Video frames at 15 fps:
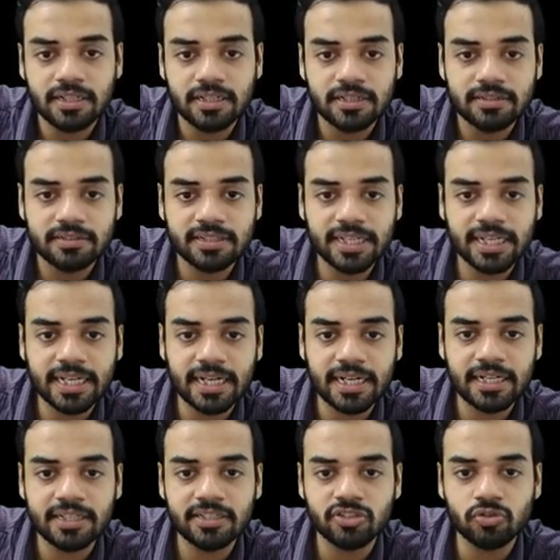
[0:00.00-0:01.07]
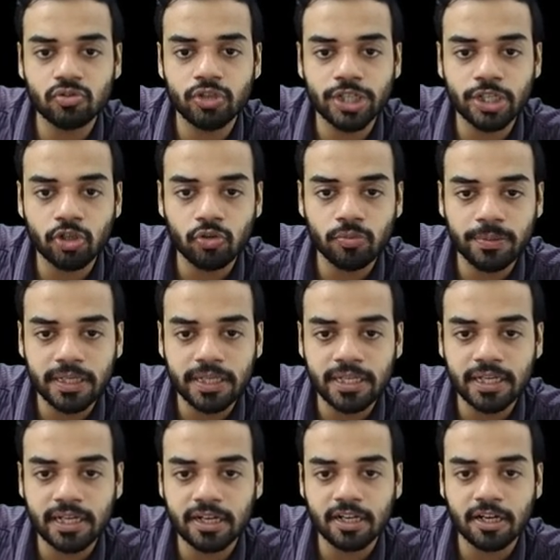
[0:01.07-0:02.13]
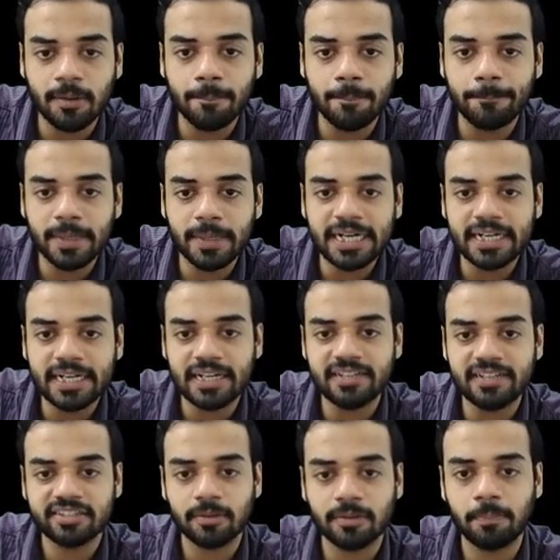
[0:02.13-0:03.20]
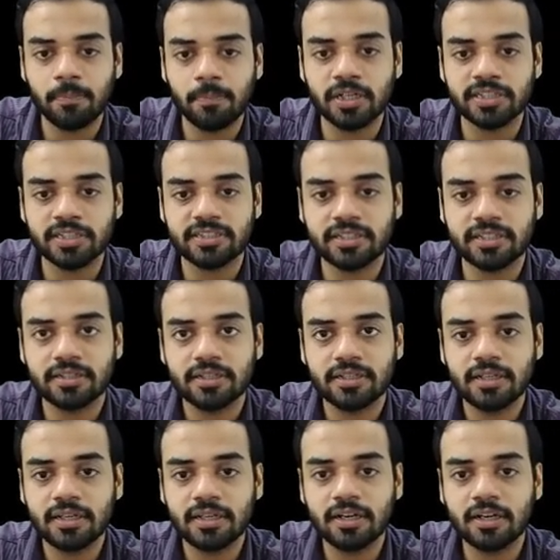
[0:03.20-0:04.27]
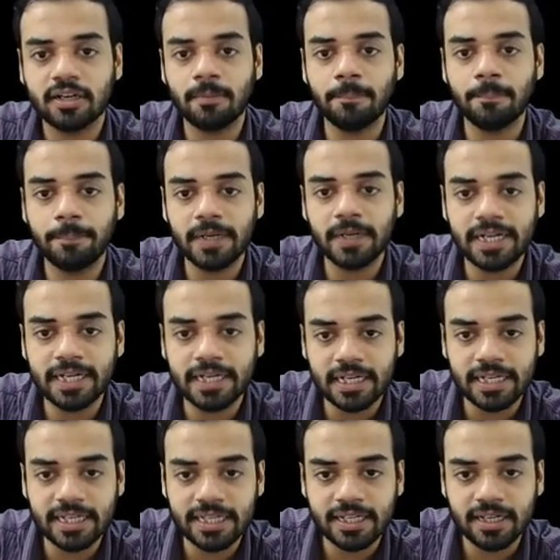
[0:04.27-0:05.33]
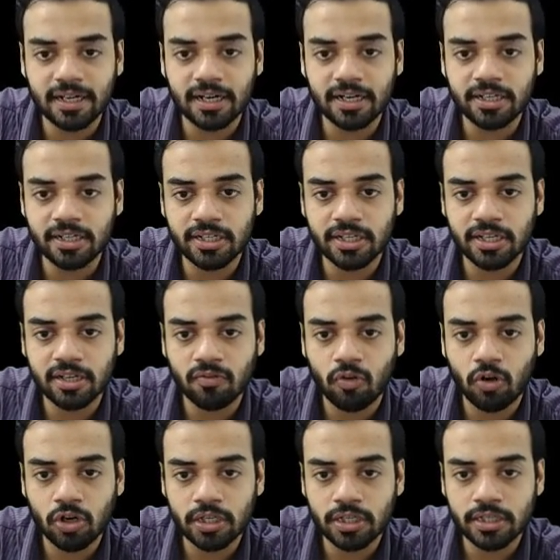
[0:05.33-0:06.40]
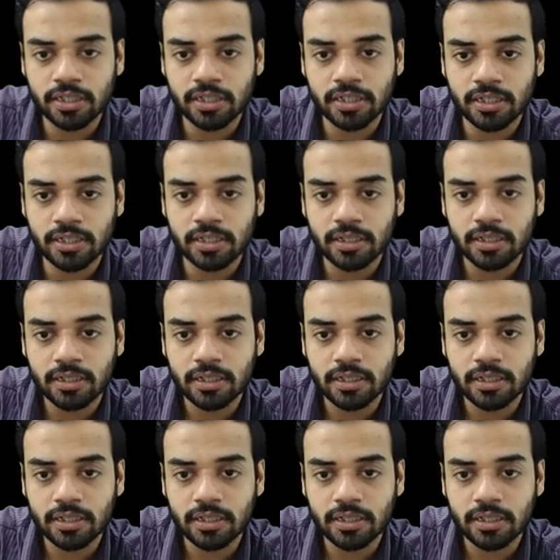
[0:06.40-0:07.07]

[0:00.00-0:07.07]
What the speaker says: Second is going to be completely submerged, completely underwater